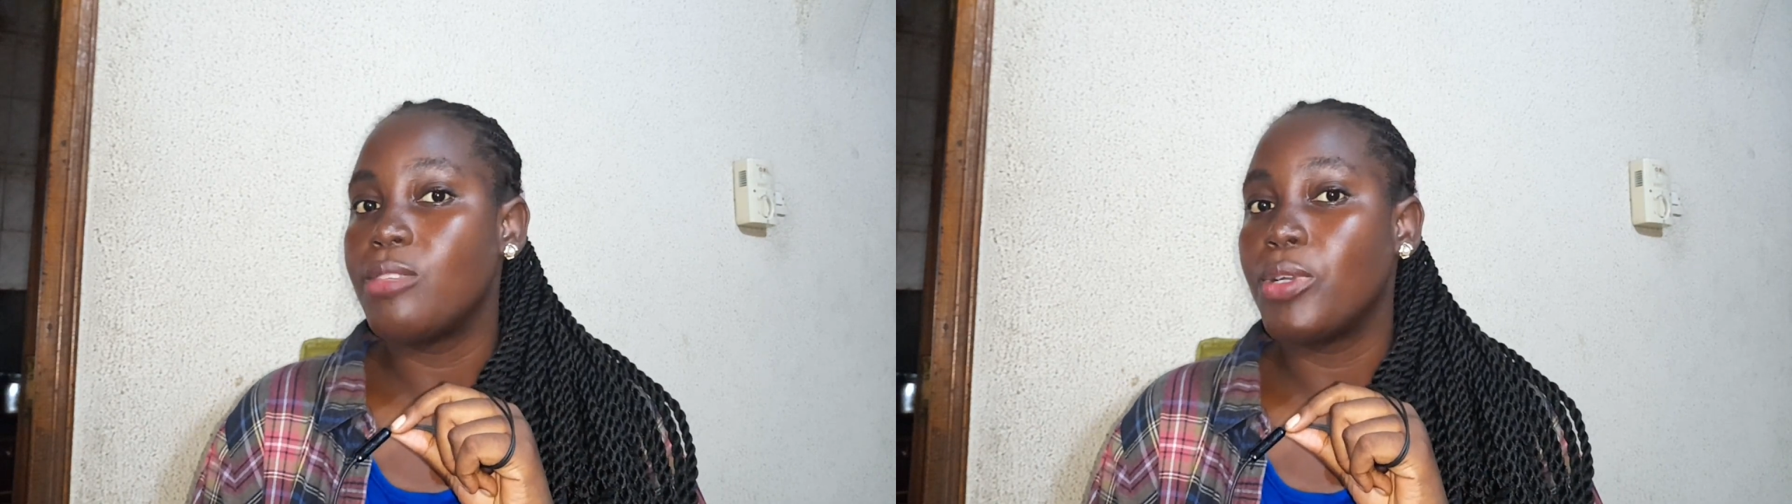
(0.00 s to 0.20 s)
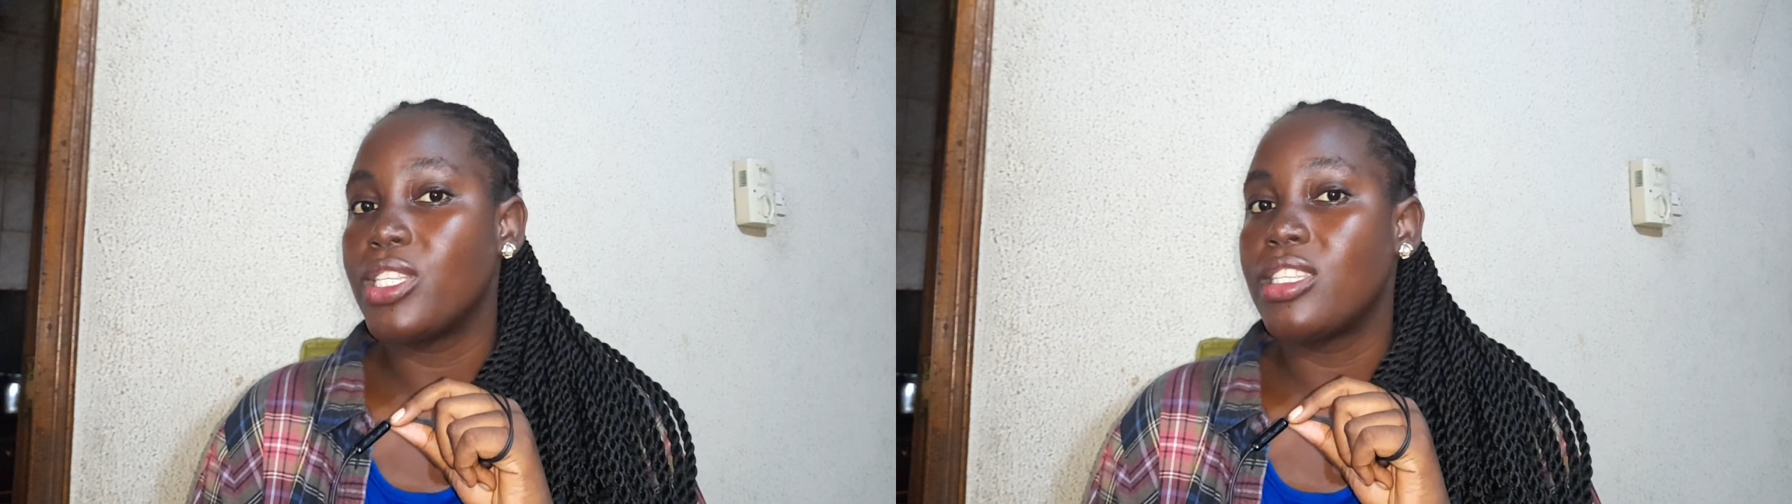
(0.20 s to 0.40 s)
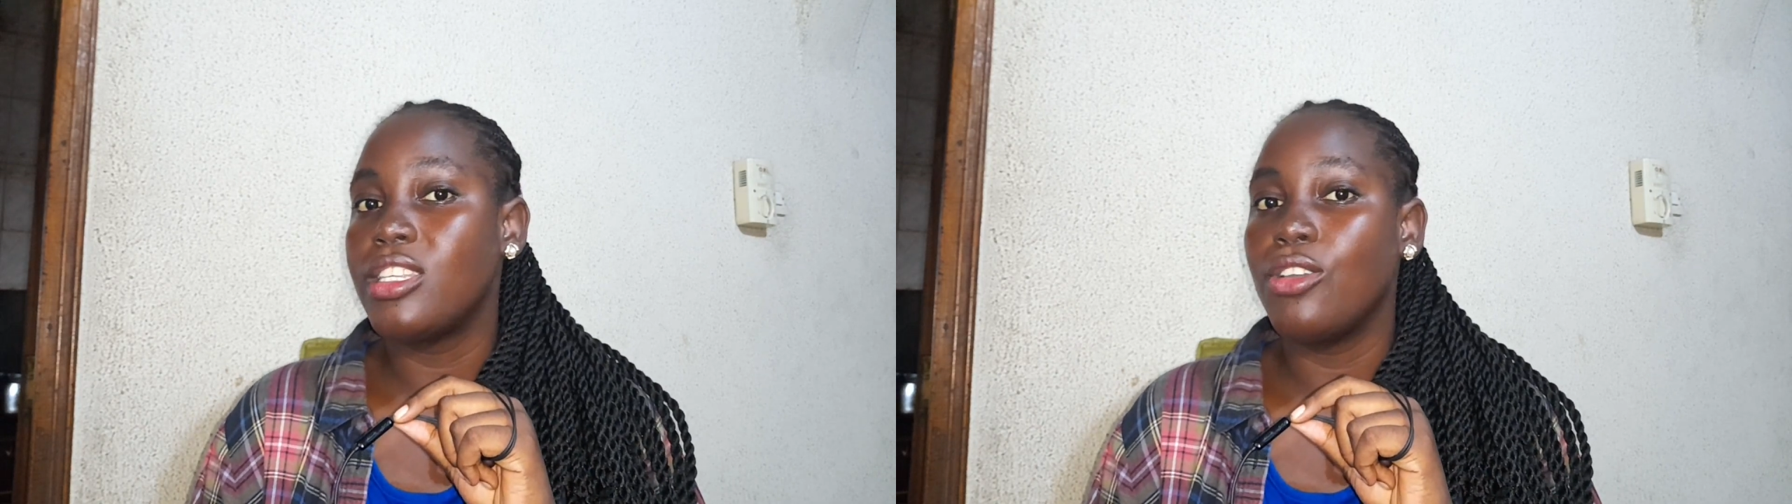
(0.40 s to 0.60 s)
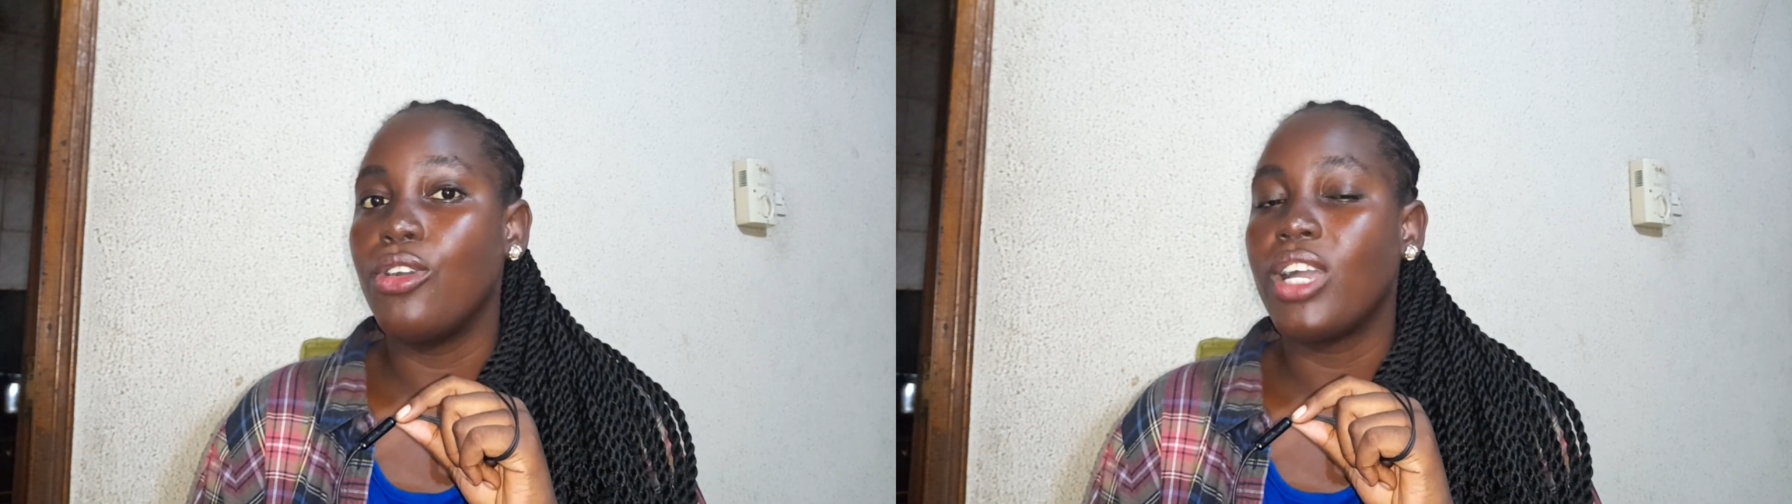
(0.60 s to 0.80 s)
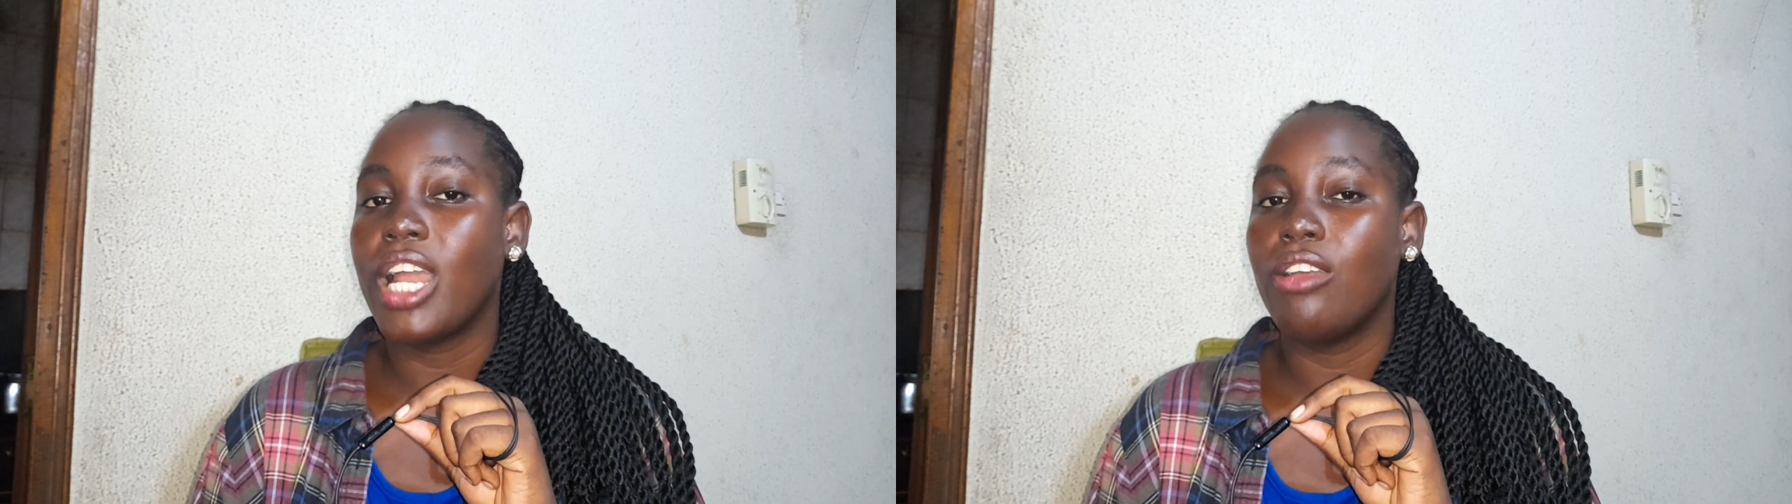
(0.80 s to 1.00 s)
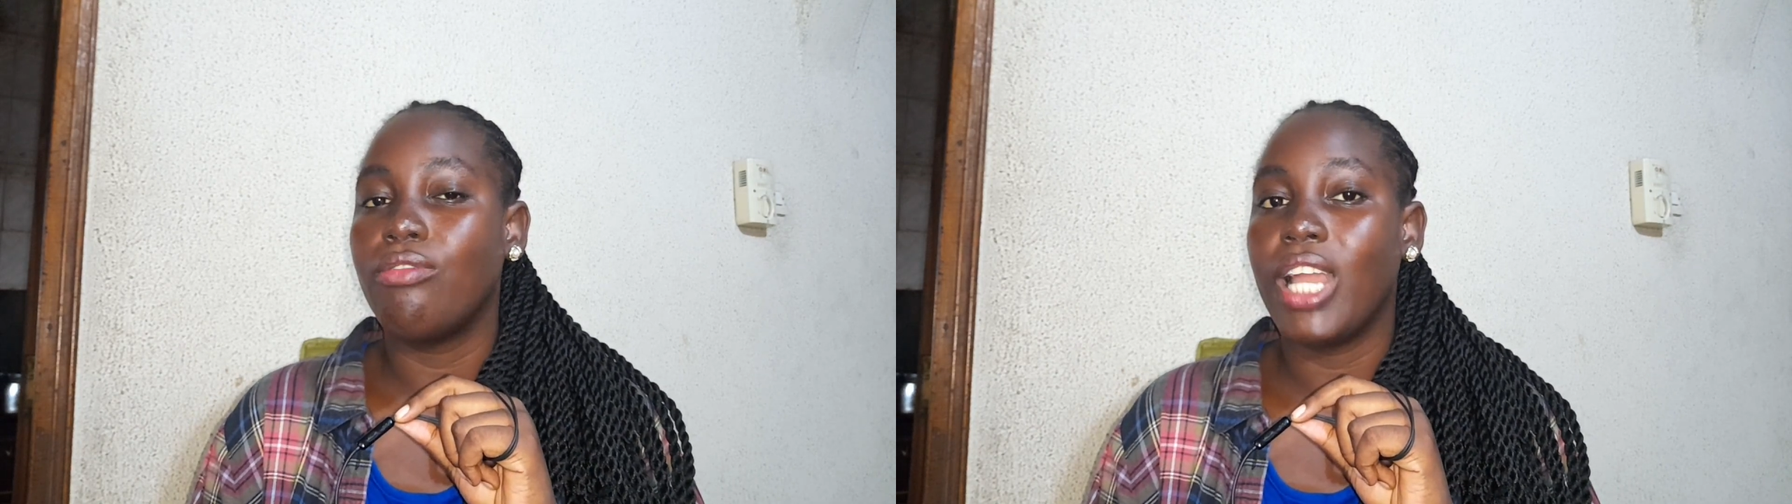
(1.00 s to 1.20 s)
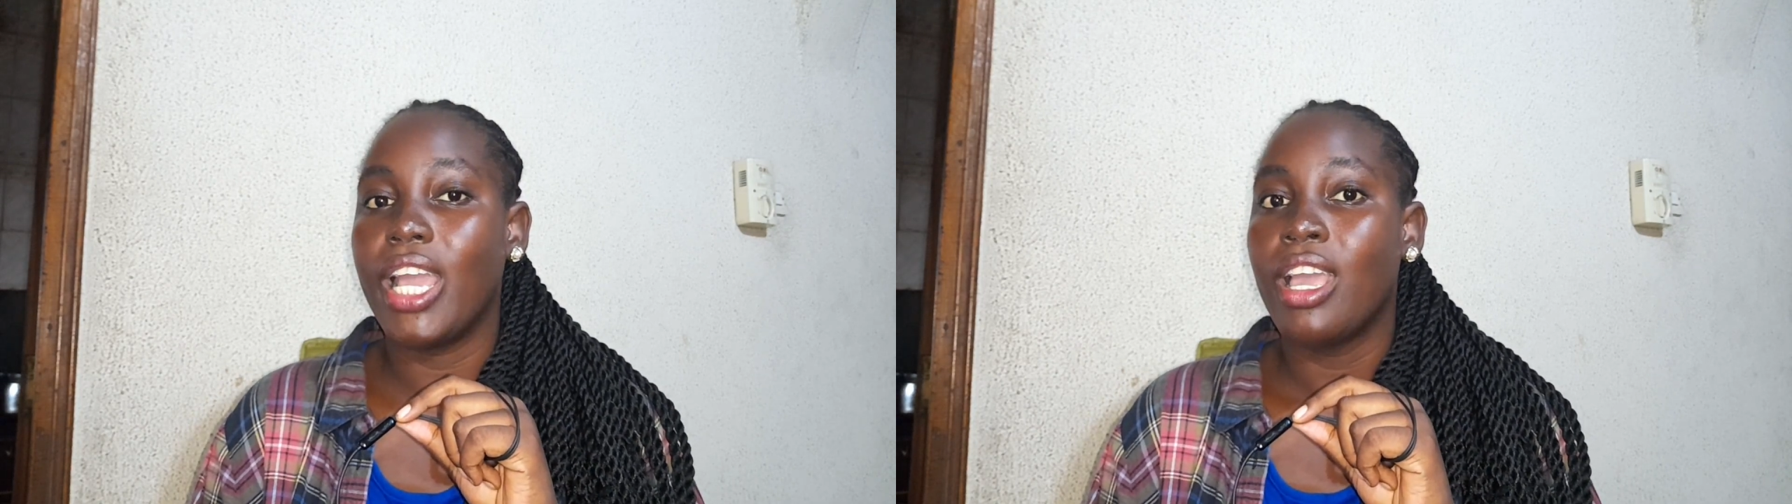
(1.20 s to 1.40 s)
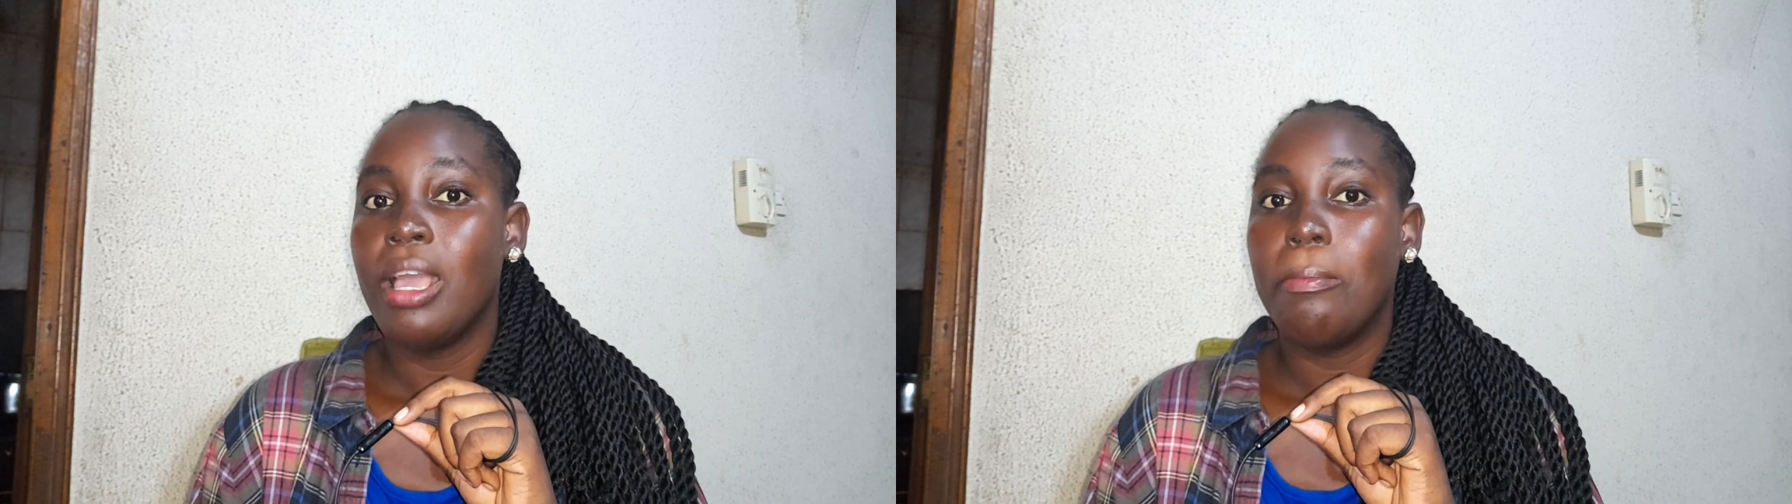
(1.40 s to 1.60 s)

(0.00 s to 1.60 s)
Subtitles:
but still kind of like